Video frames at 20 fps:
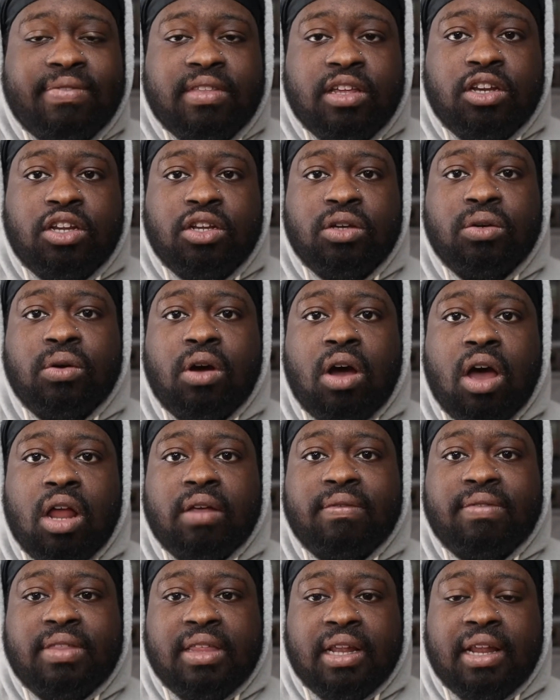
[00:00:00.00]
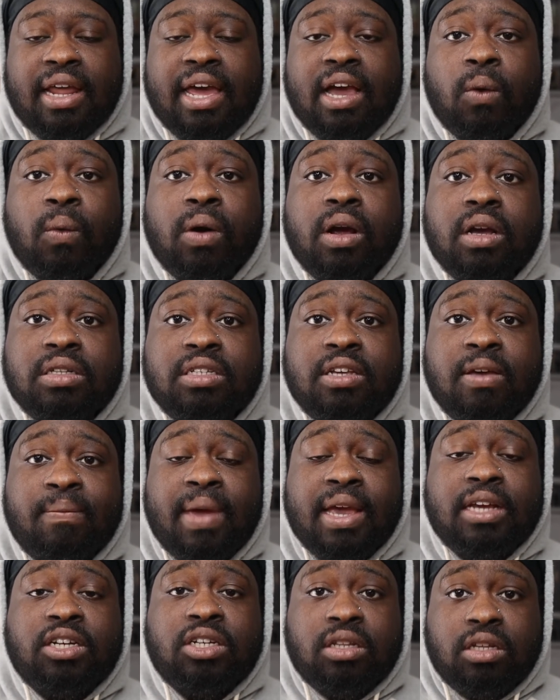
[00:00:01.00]
to do all of the legwork to
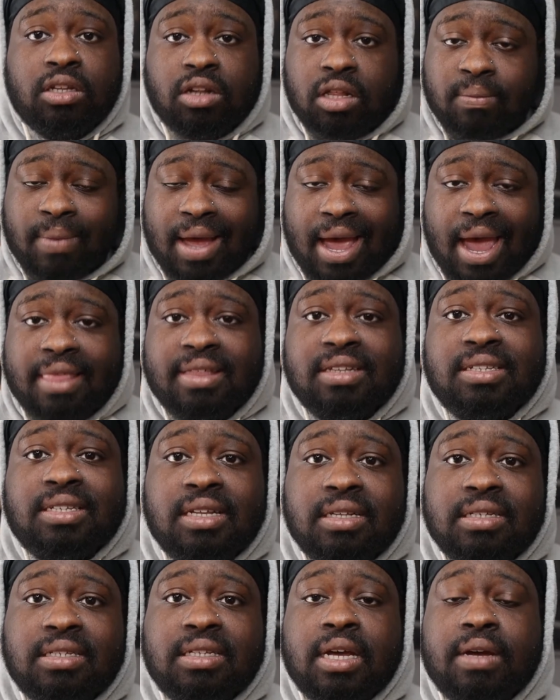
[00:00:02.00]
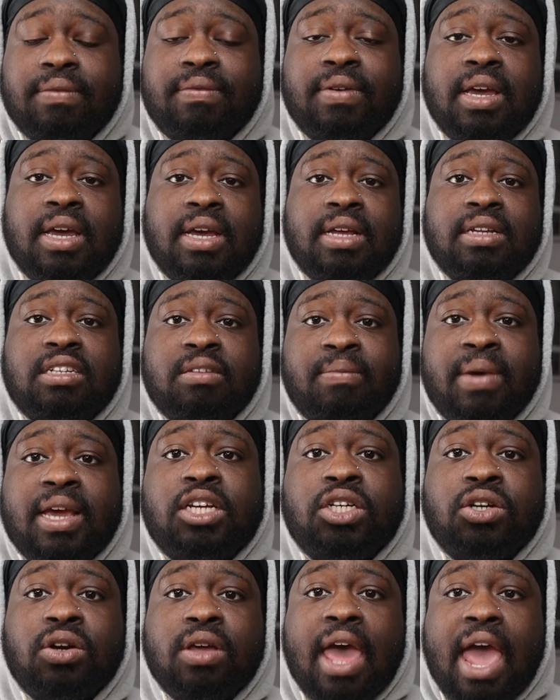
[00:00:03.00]
make sure, the behind the scenes stuff, to make
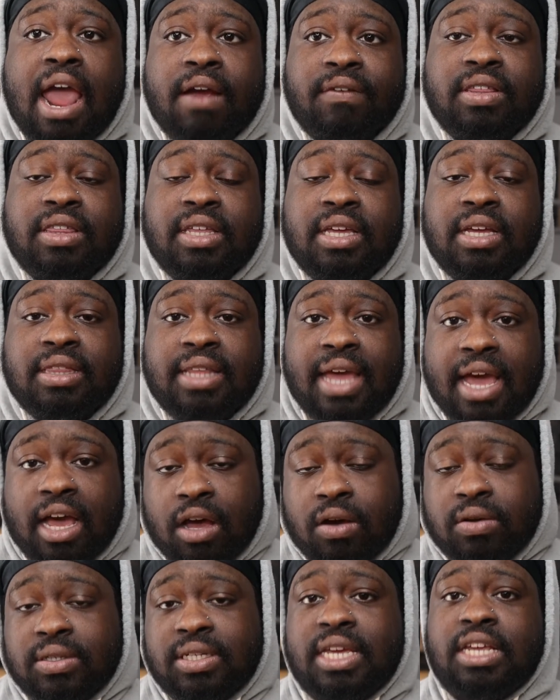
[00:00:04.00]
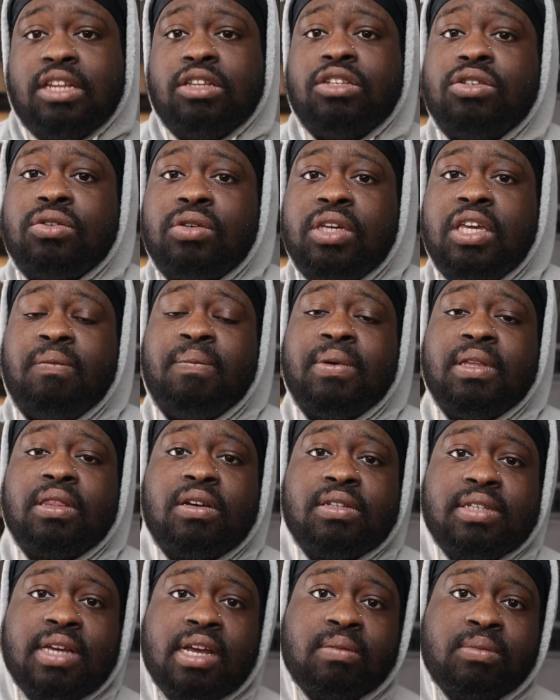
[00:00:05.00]
sure that everything that goes into keeping
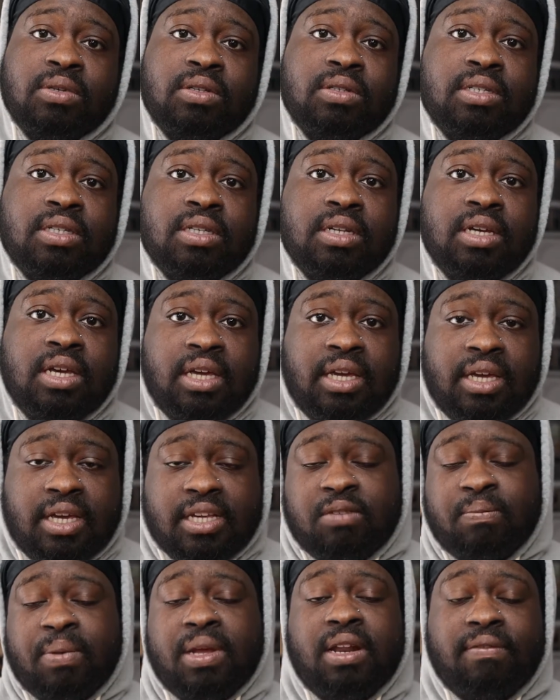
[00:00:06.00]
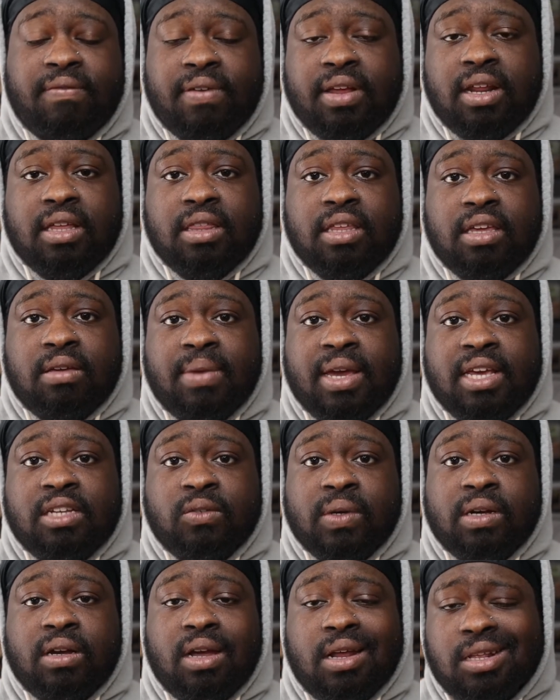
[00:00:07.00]
those animals is benefiting them
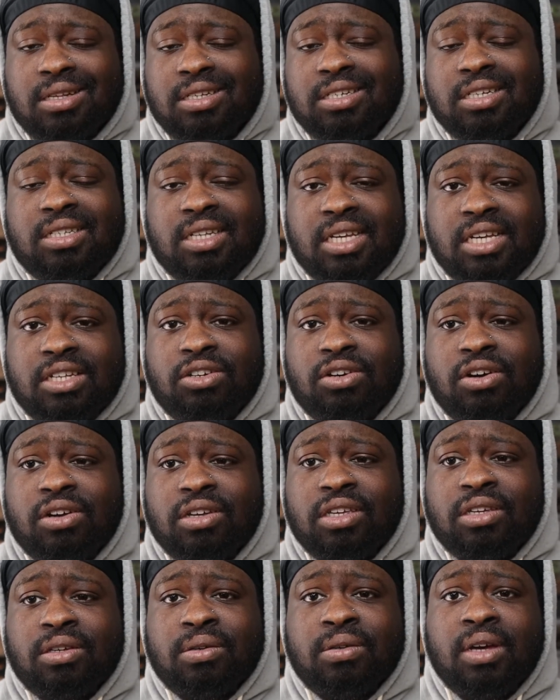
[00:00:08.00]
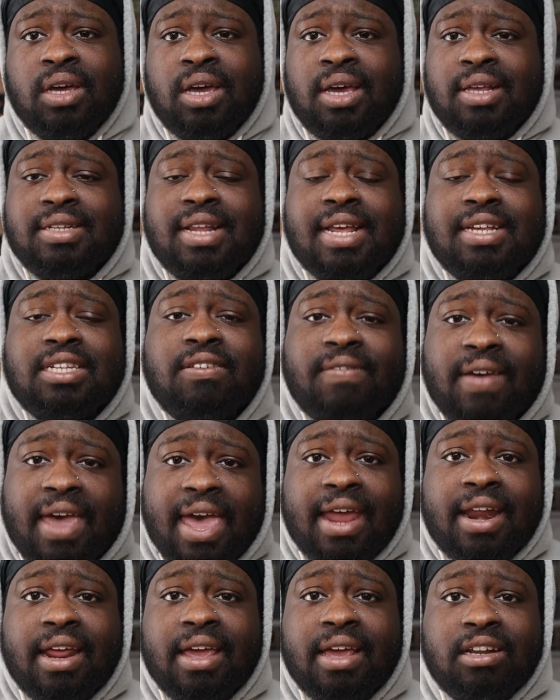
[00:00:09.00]
as well. And it's just easier on you. It's less of a
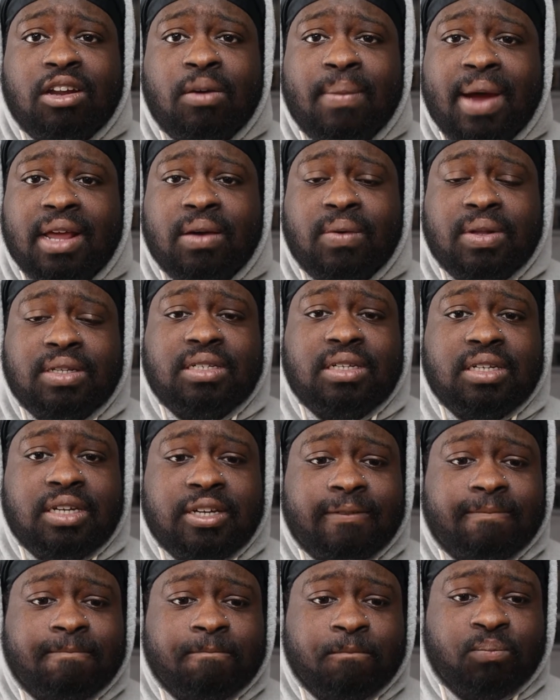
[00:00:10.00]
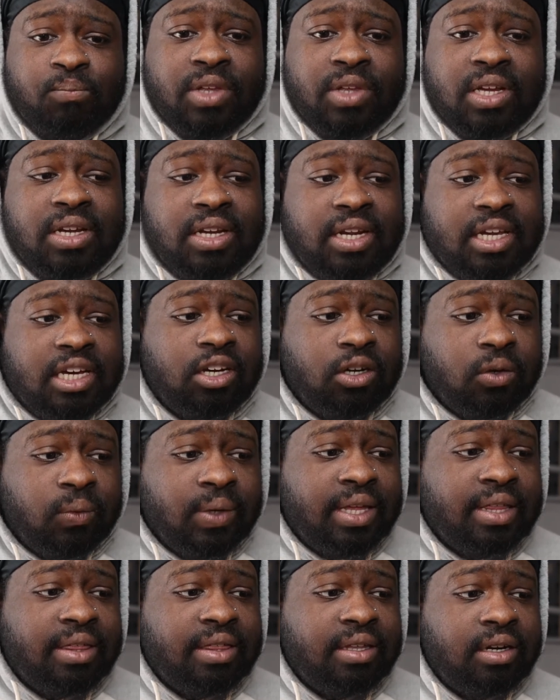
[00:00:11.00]
headache. Nobody wants to deal
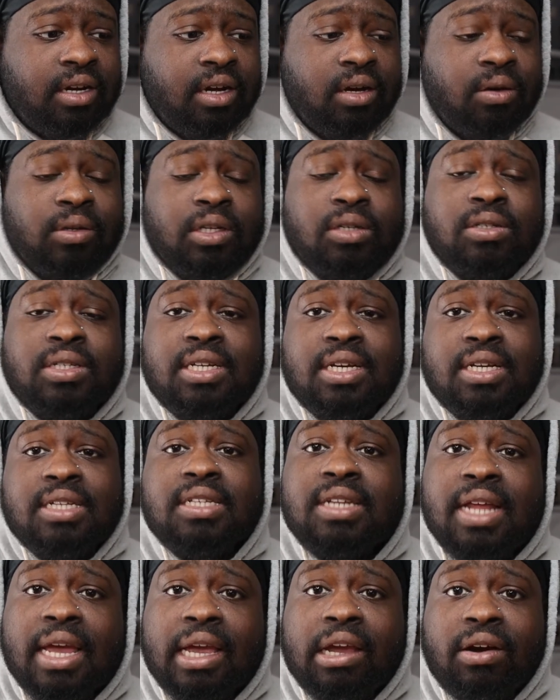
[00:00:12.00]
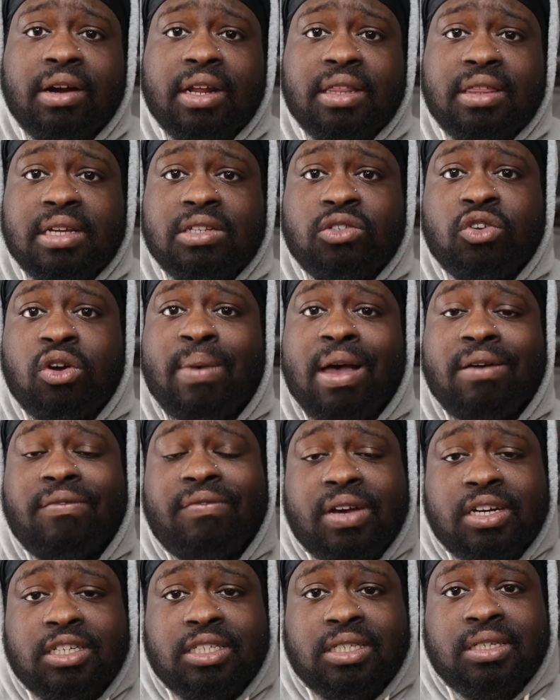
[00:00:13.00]
with, losing a snake or anything to a
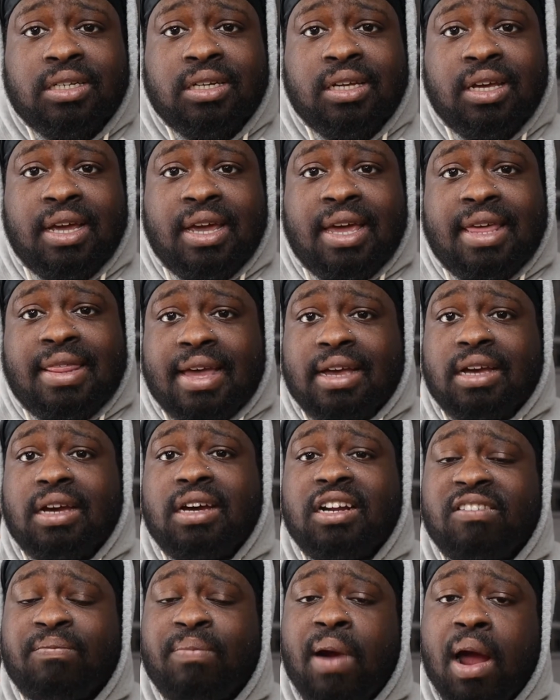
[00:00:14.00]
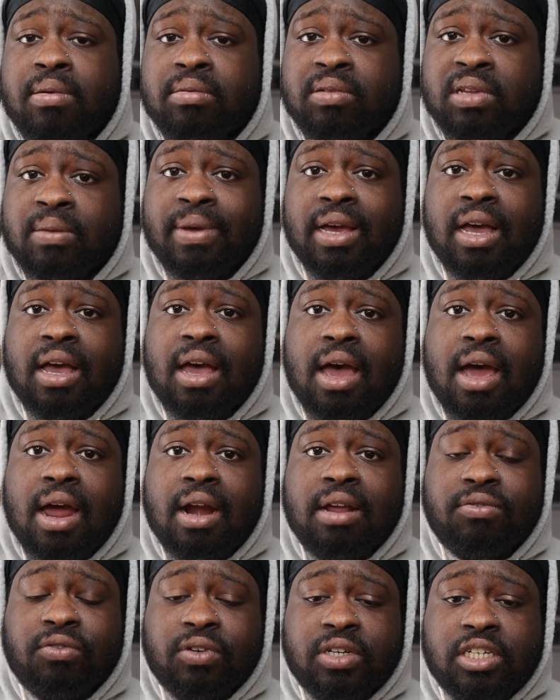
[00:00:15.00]
malfunction that could have probably been
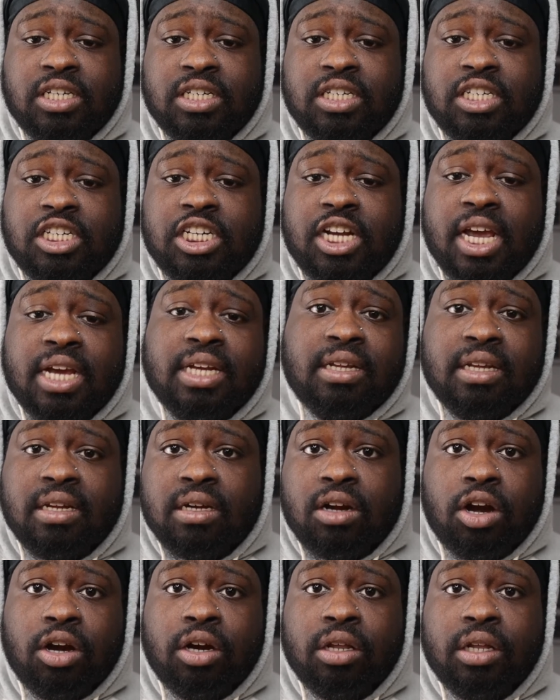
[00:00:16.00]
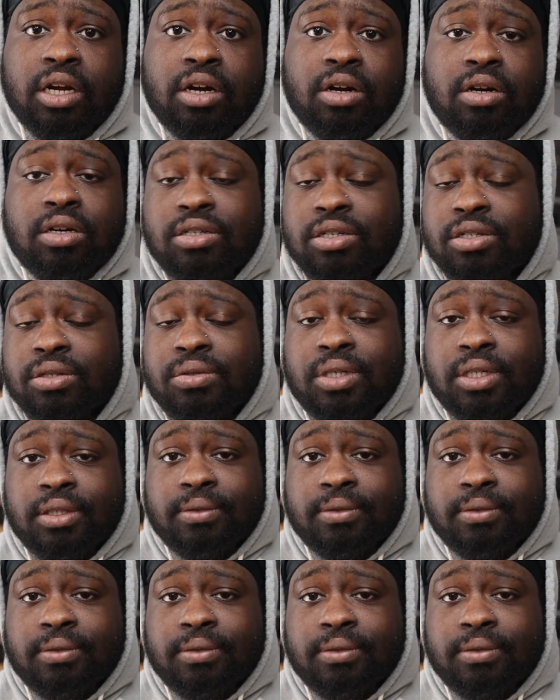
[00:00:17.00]
caught if we just checked it earlier or sooner.